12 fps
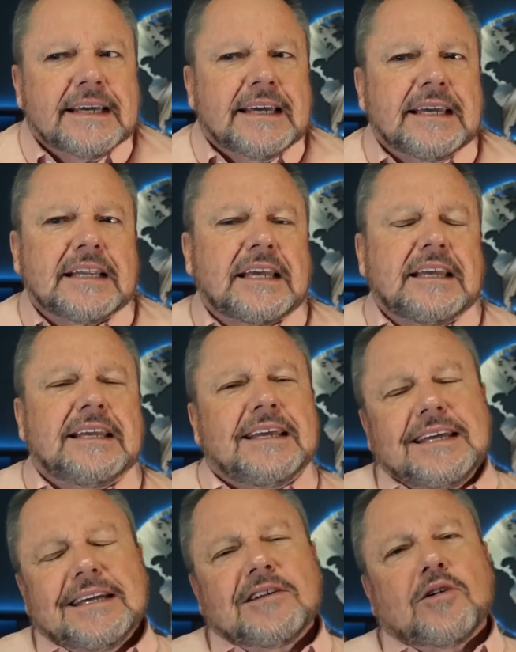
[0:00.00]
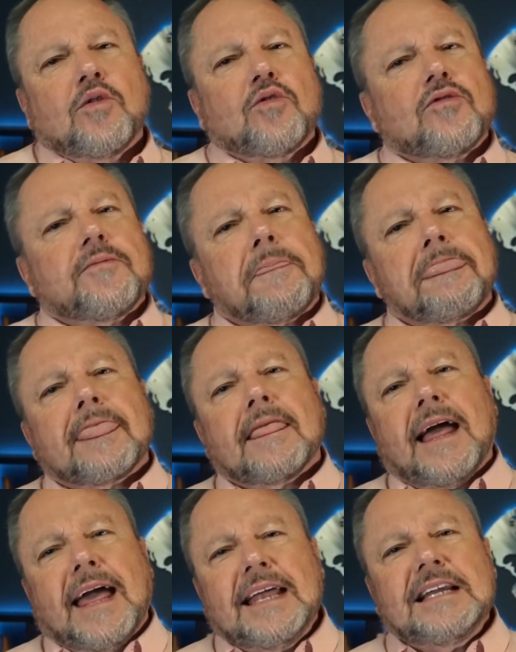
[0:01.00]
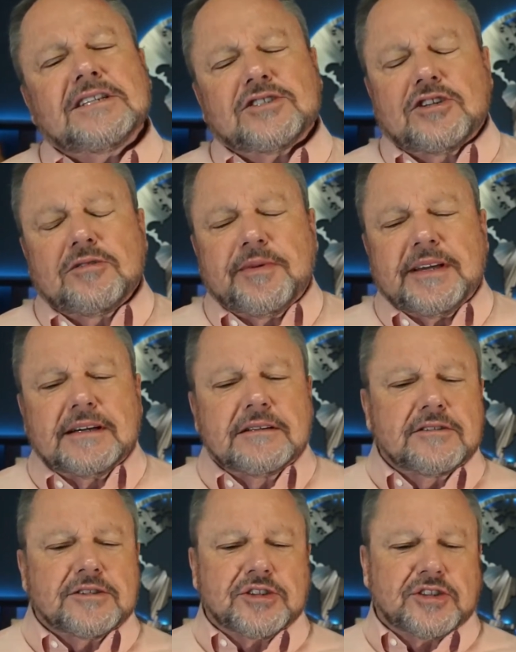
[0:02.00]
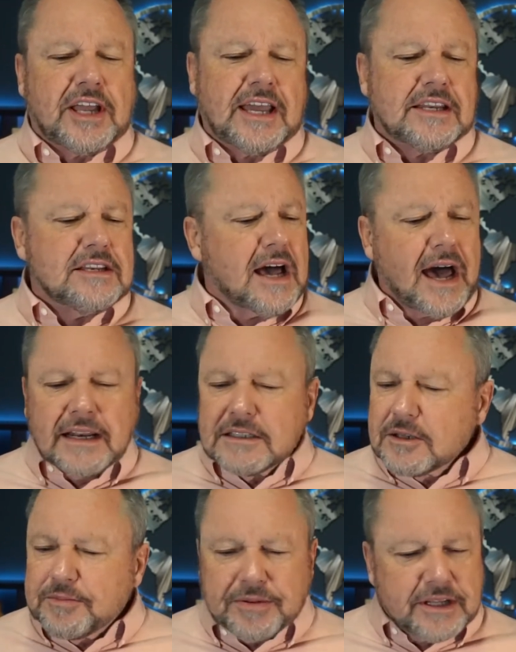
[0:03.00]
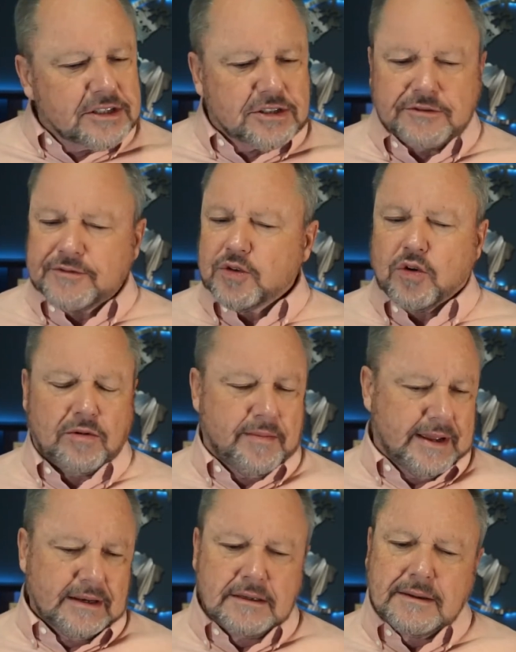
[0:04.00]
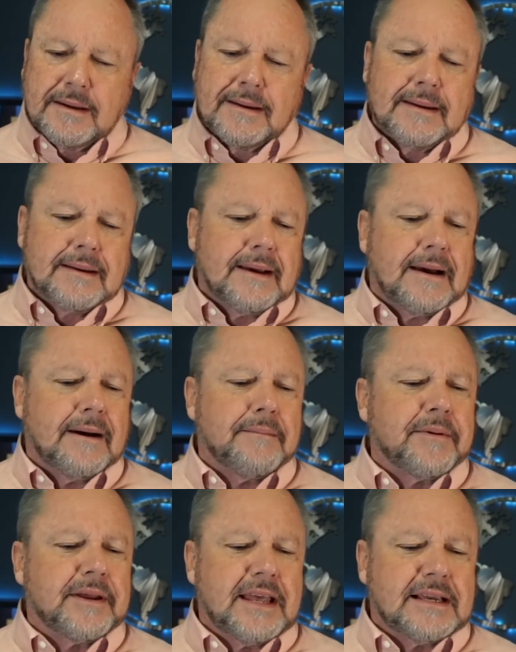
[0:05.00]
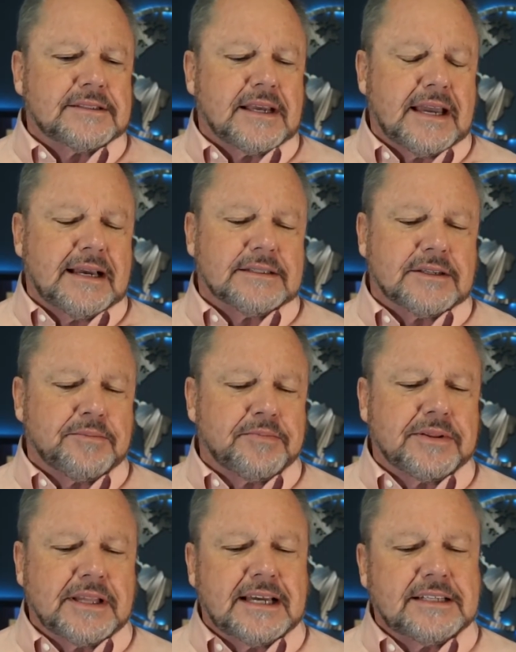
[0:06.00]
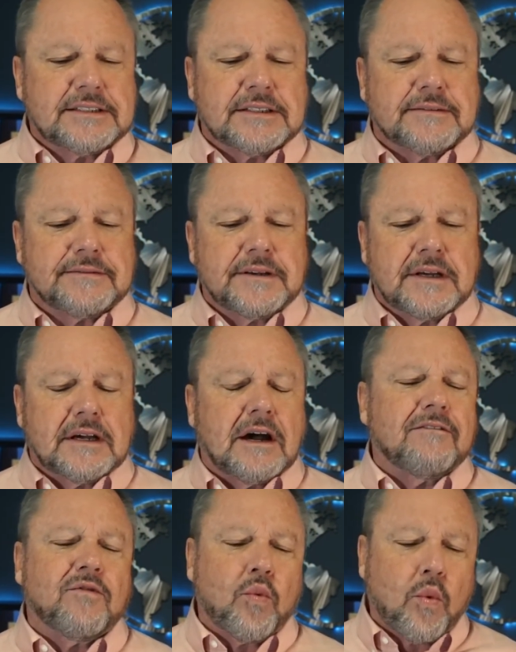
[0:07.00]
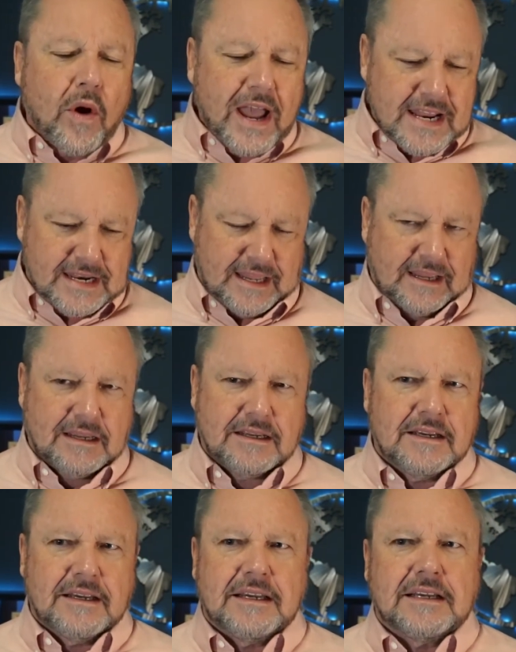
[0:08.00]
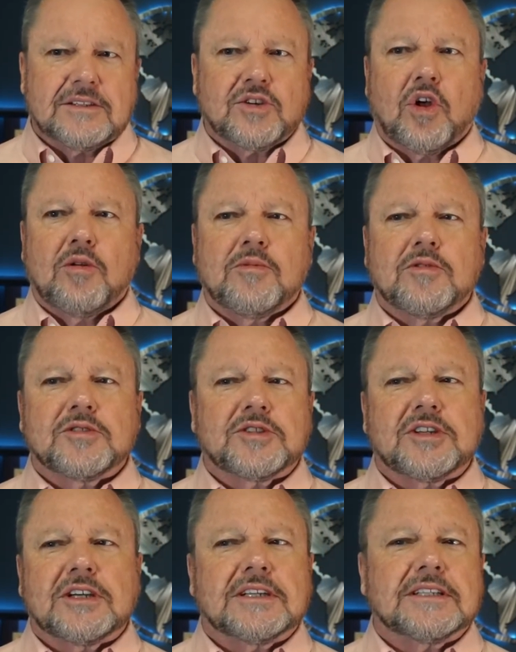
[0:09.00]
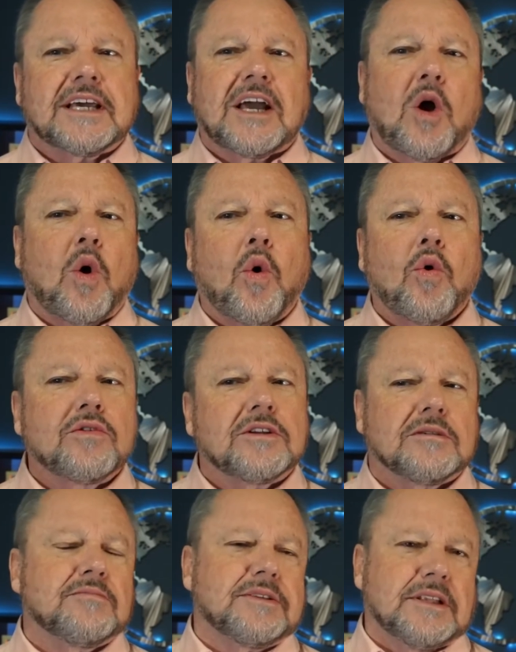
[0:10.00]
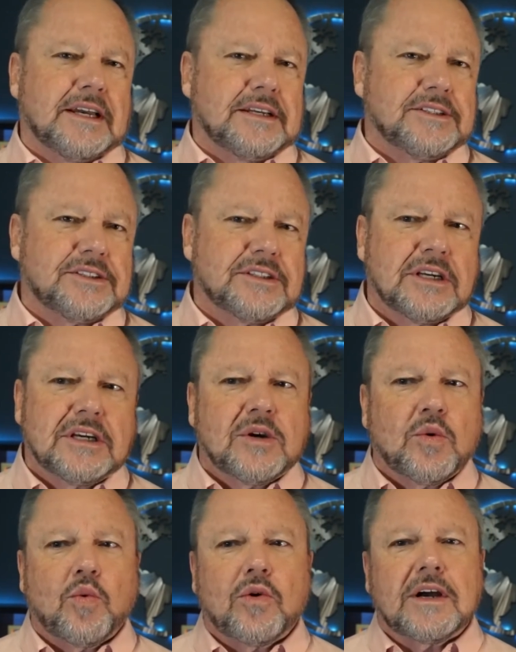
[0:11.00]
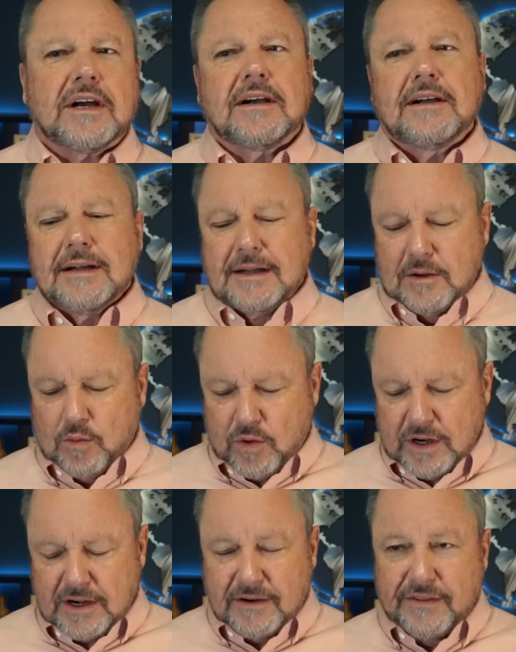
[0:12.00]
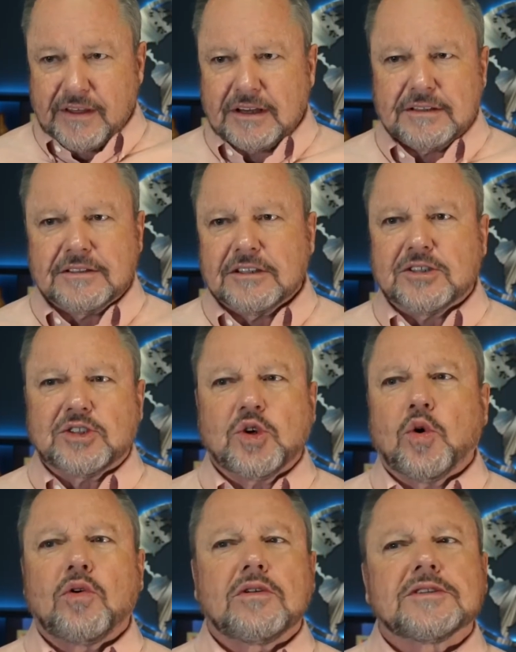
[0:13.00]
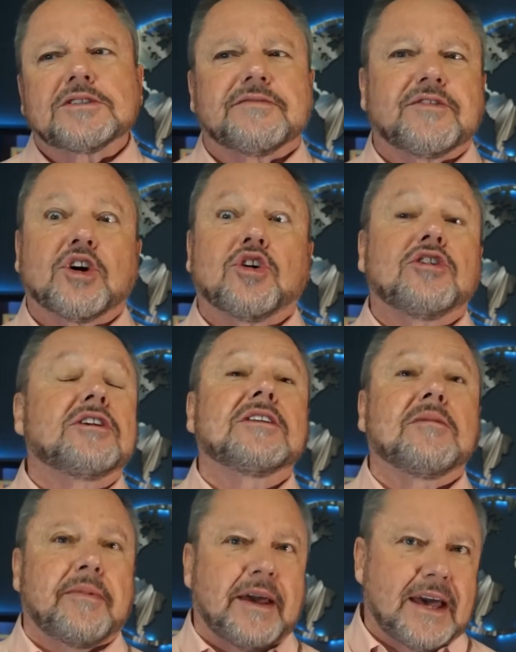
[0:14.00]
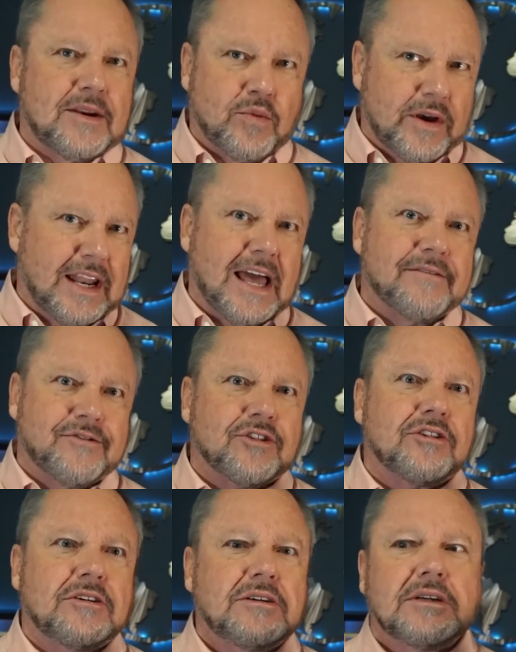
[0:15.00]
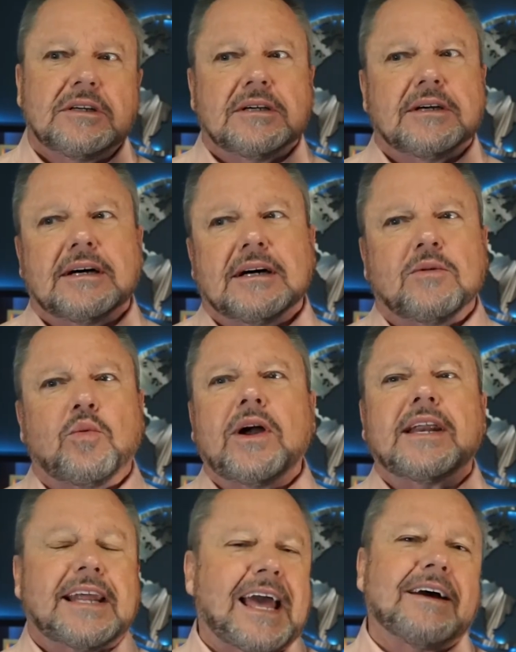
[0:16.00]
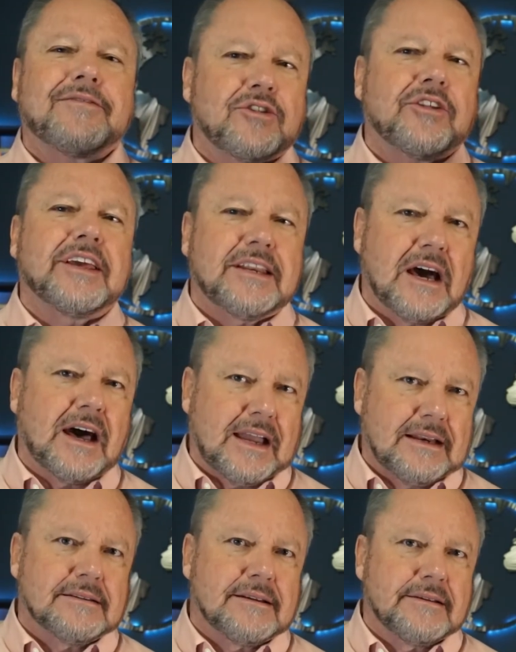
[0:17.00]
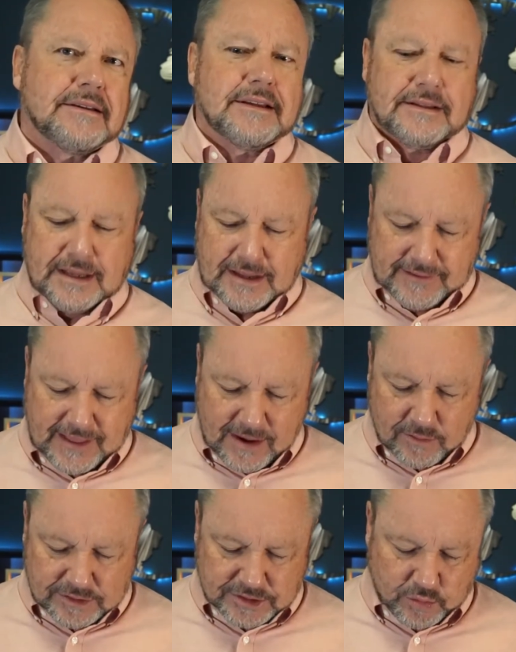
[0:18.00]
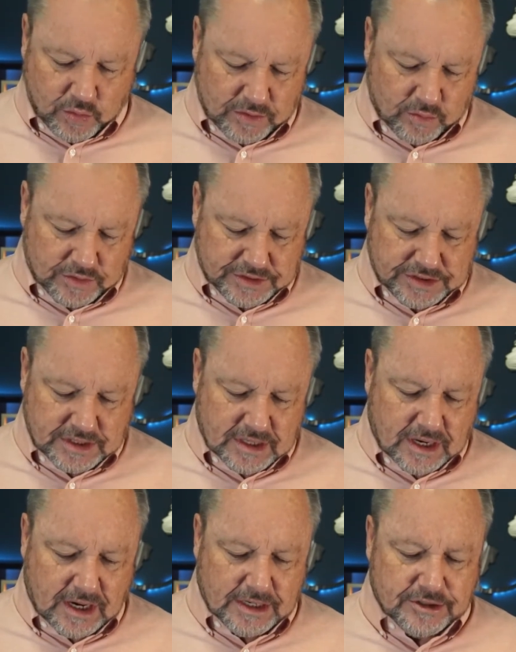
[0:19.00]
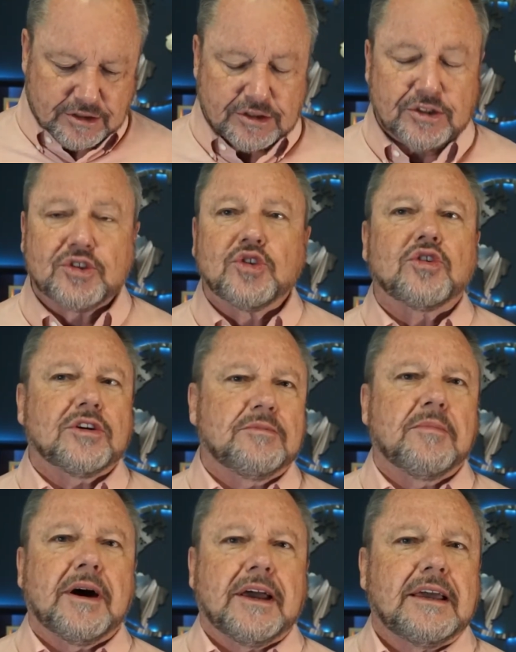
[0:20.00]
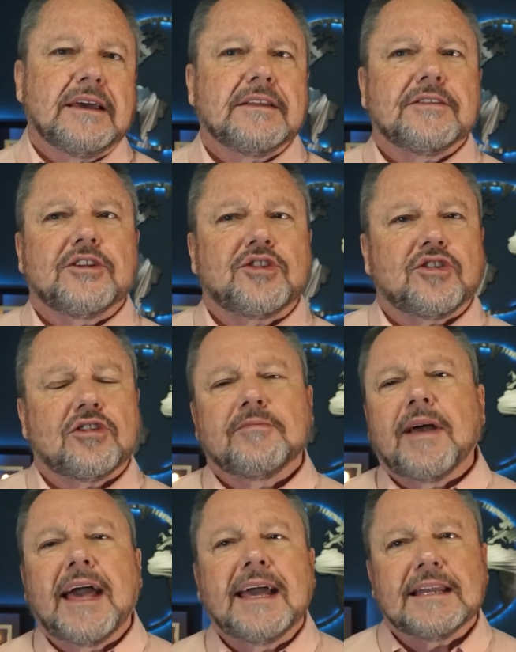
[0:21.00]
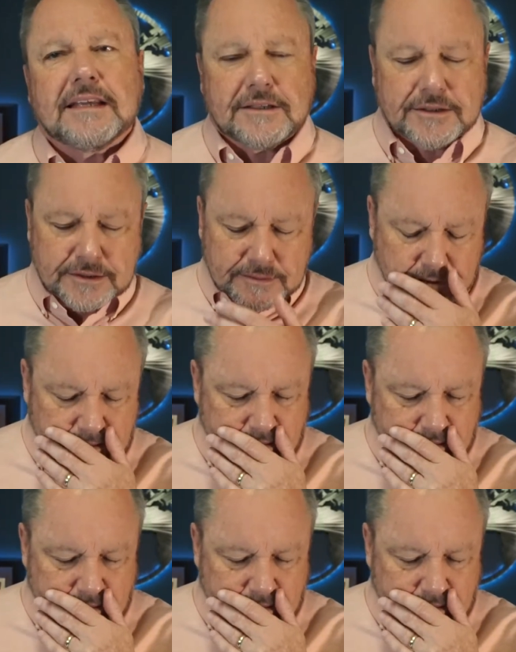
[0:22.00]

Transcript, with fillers: It, you know, Hades could be understood not as a place of torment, uh, but as, as a place of, of waiting. It's almost uh, like a holding place where, where the, the souls of the good and the bad went after, uh, went after they died. And, and that was what was understood by the term Hades.